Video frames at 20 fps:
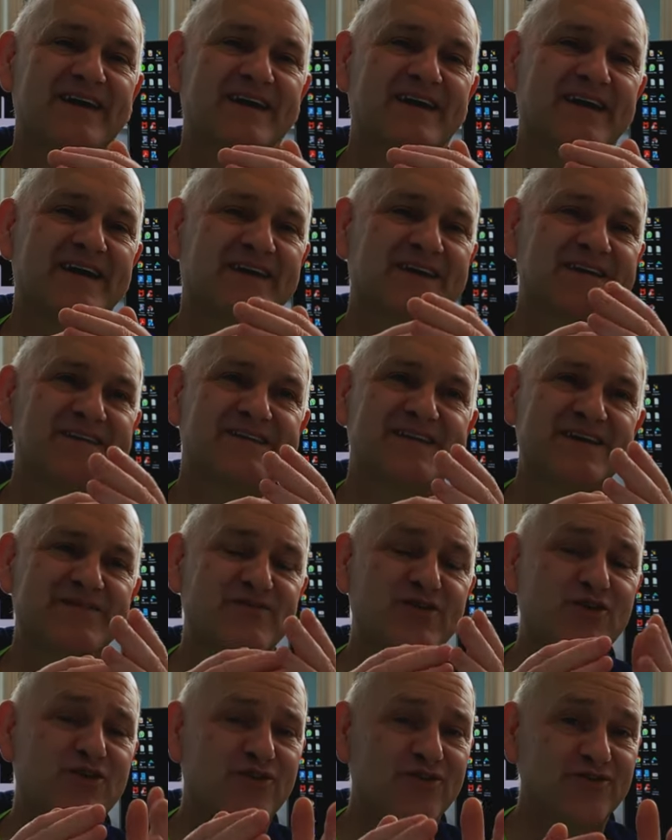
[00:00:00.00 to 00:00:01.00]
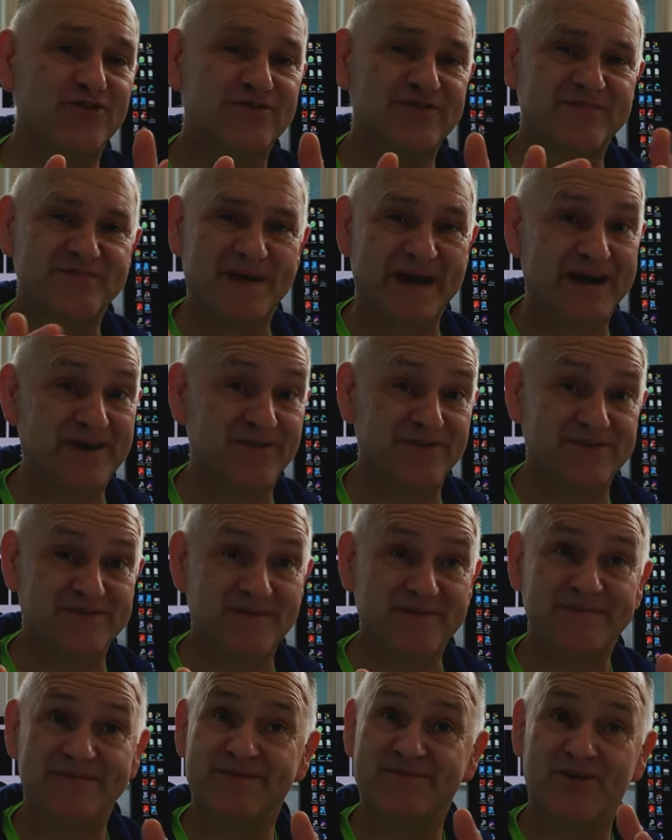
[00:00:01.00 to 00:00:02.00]
I can save a hundred pounds,
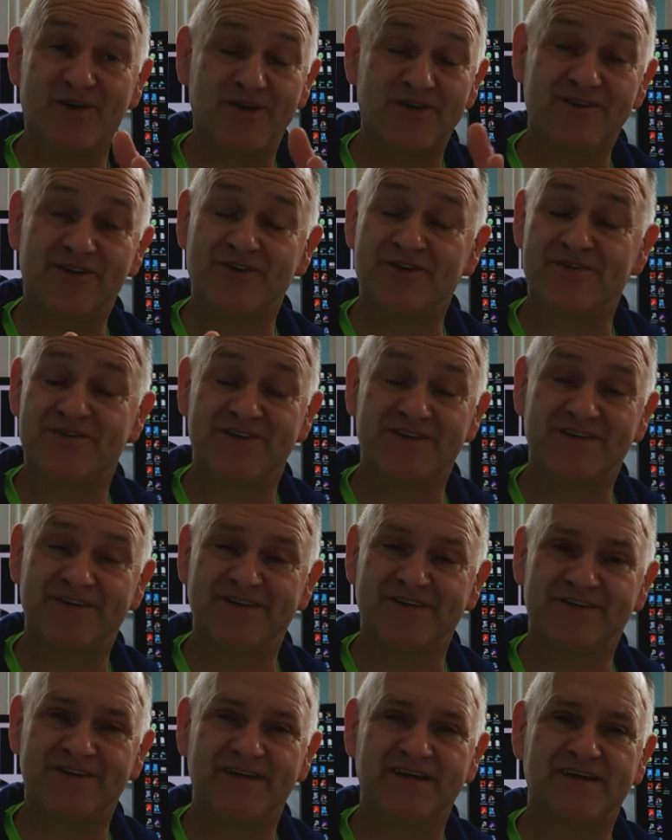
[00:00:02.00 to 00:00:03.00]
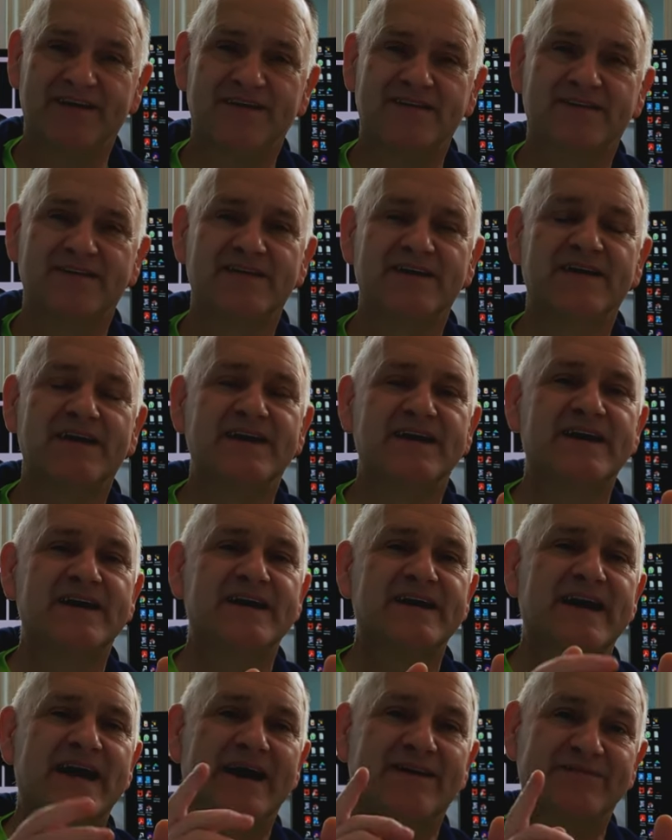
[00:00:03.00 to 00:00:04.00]
maybe more, on certain things.
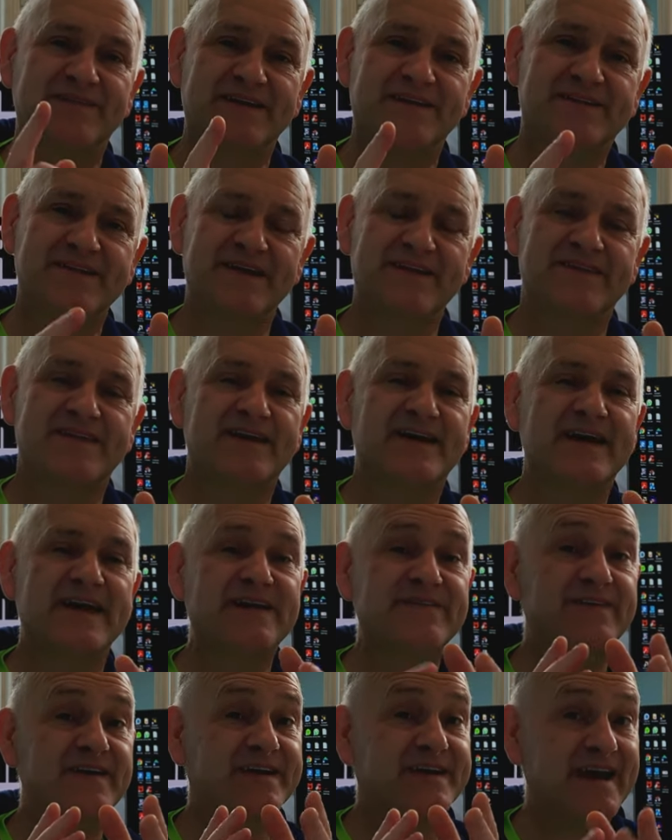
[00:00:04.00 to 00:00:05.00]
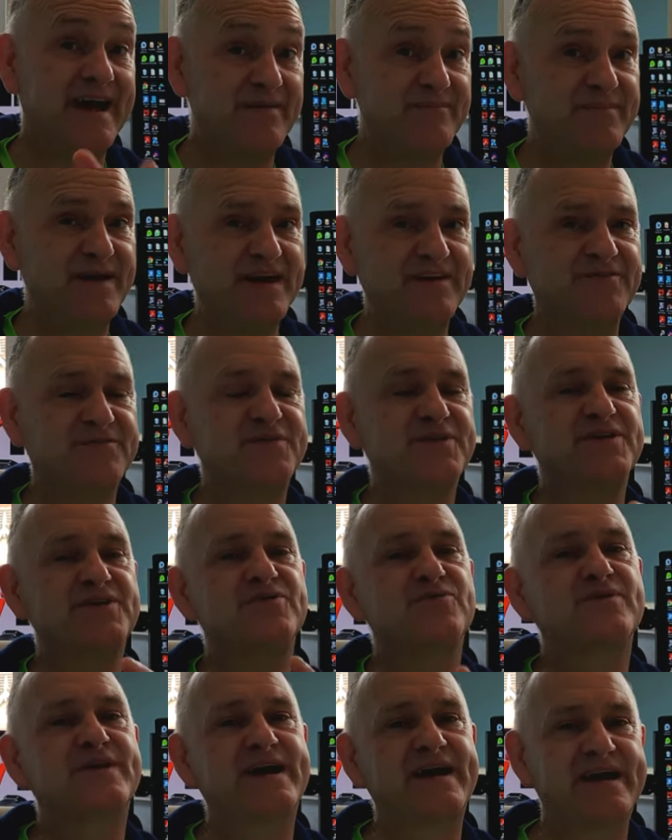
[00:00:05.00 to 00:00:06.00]
Having said that, if I can buy from the
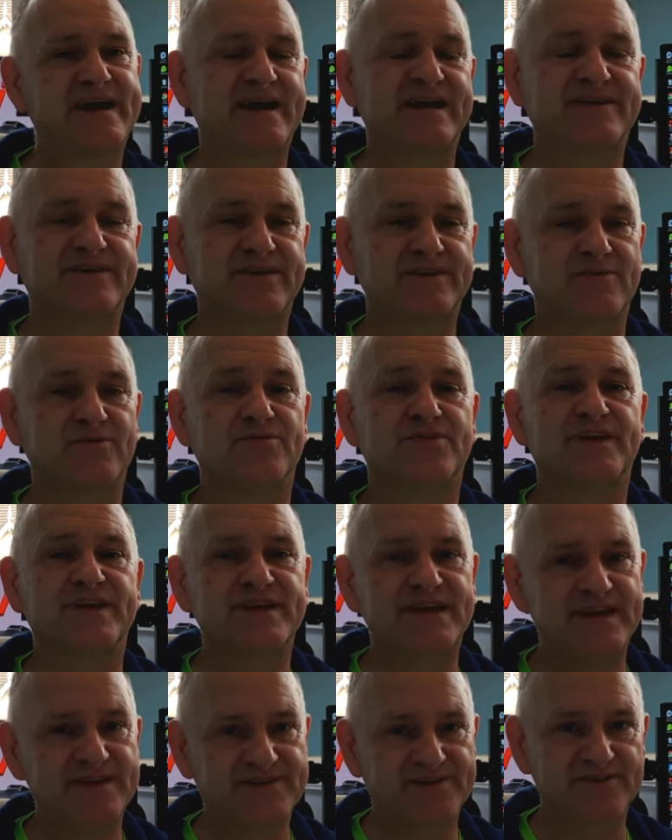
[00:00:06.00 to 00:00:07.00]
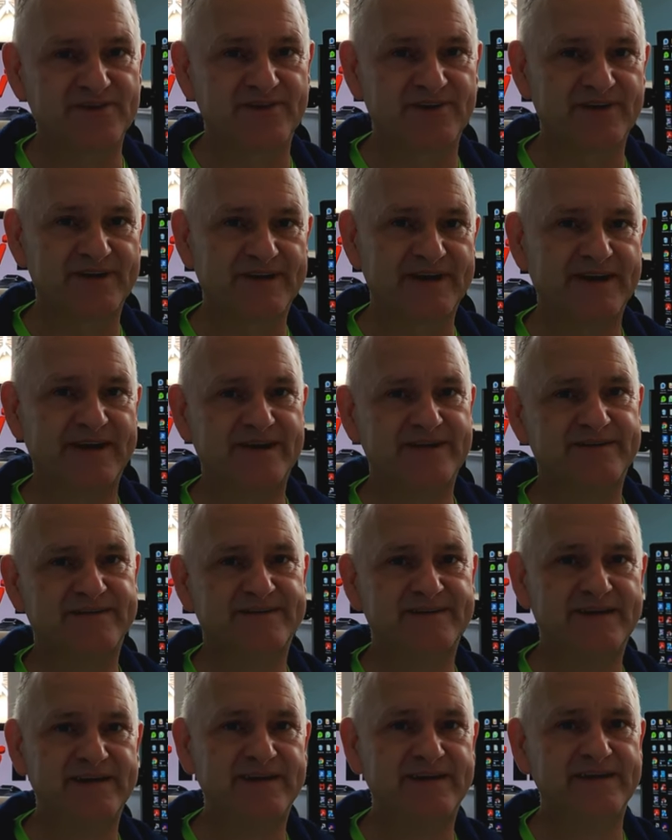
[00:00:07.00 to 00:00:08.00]
UK, I do. The Nazgul
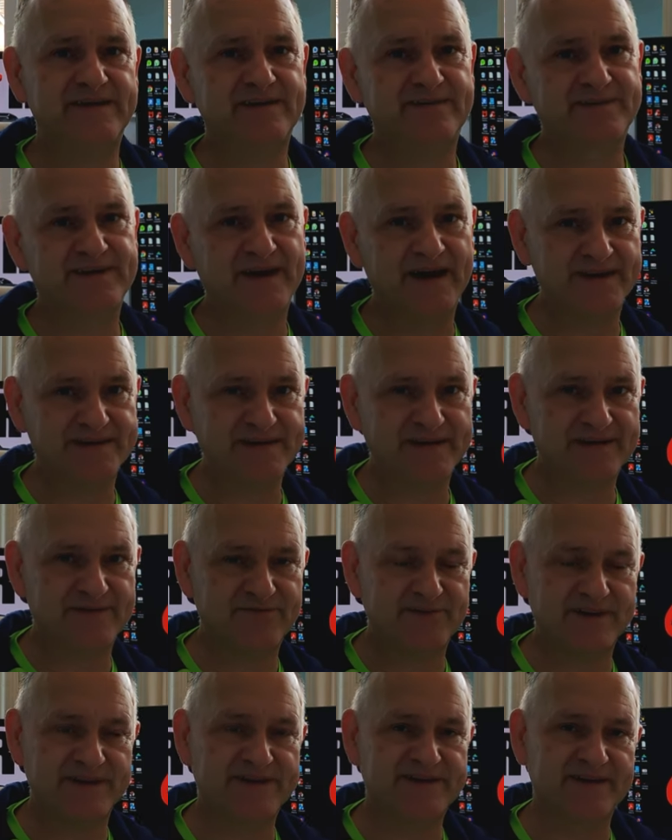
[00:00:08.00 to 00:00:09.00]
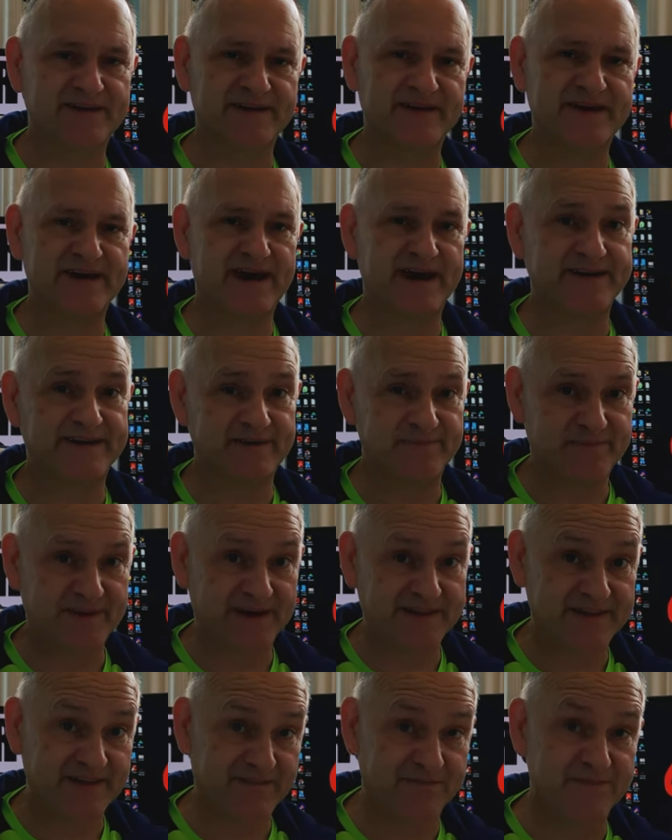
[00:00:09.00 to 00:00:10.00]
HD that I did recently, I did buy
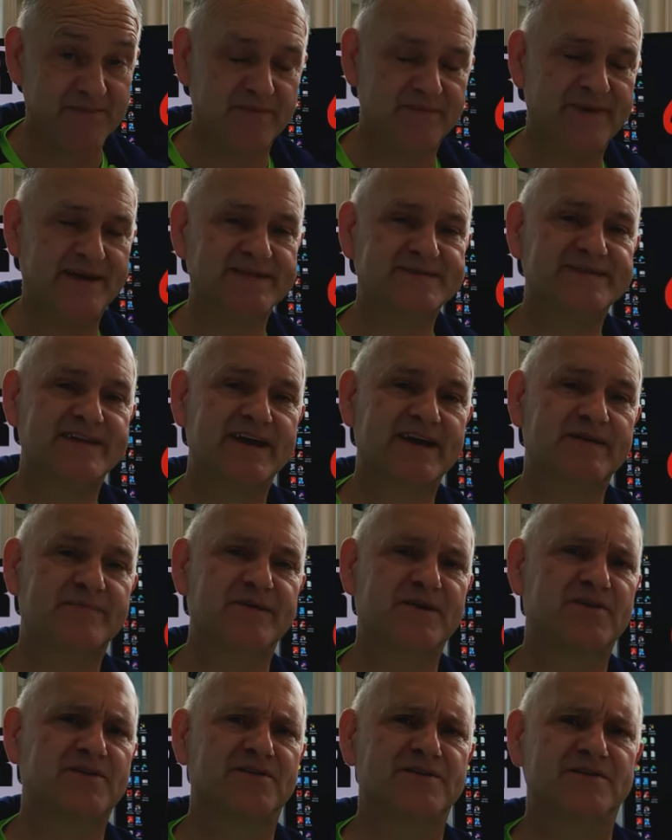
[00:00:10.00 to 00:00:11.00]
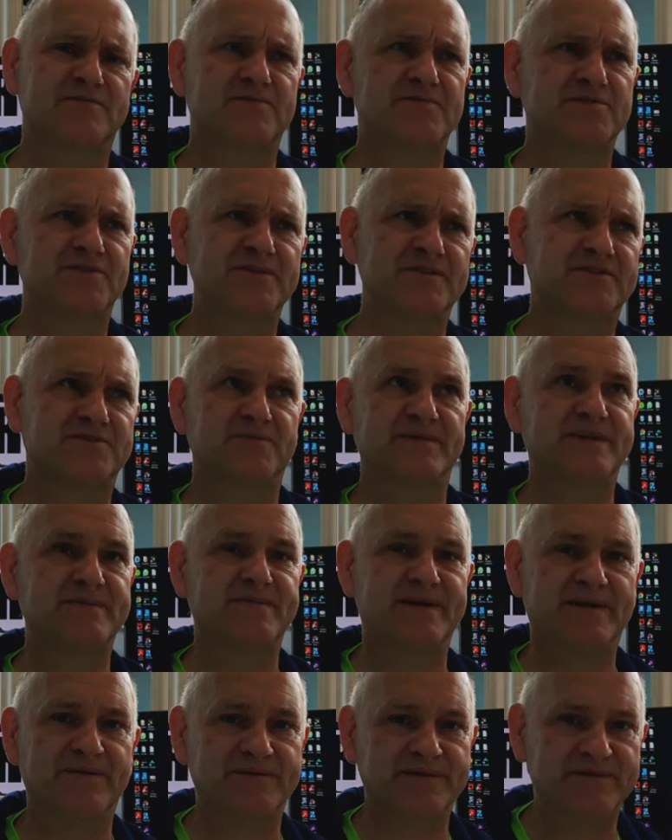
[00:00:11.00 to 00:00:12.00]
that from Man Tech because there was only
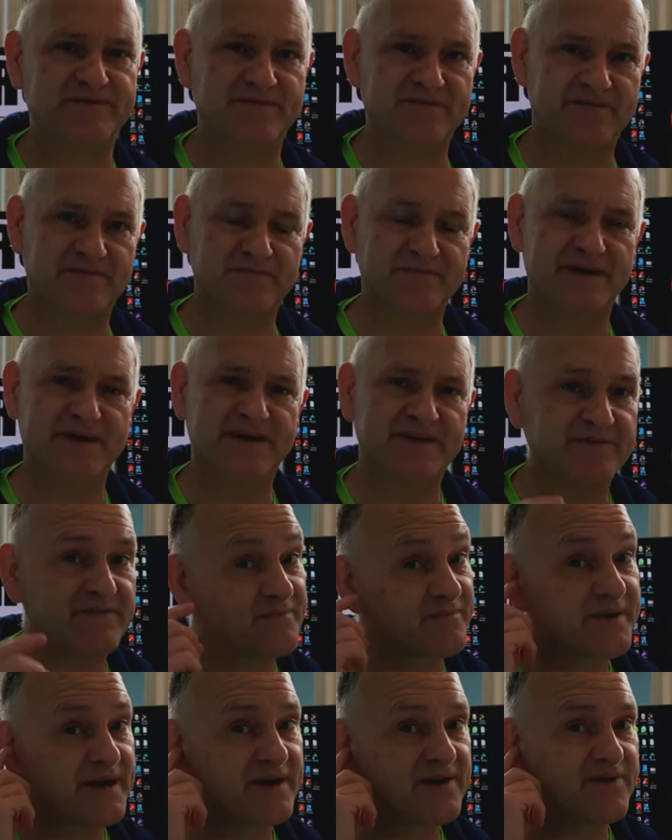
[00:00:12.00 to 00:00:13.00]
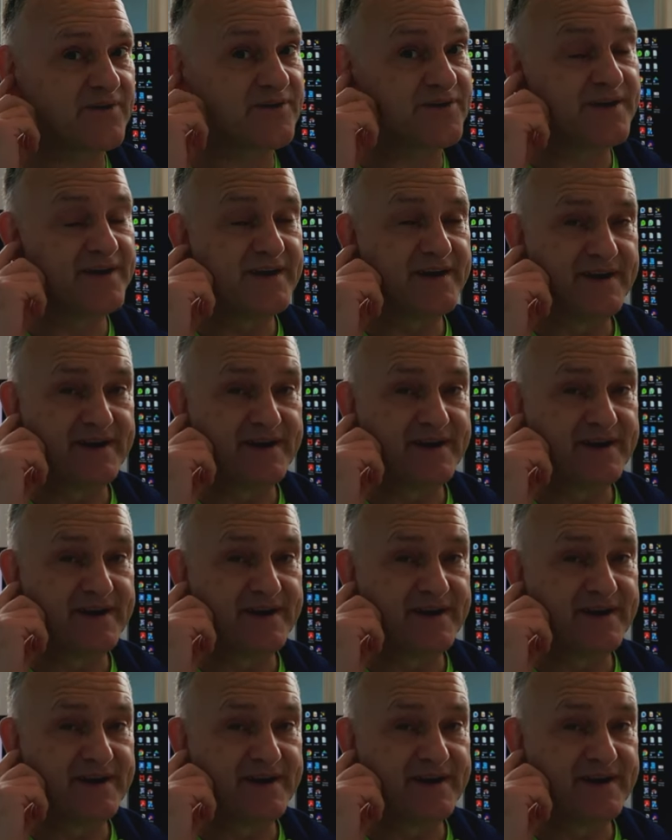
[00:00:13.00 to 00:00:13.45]
£20 difference from buying it from Banggood.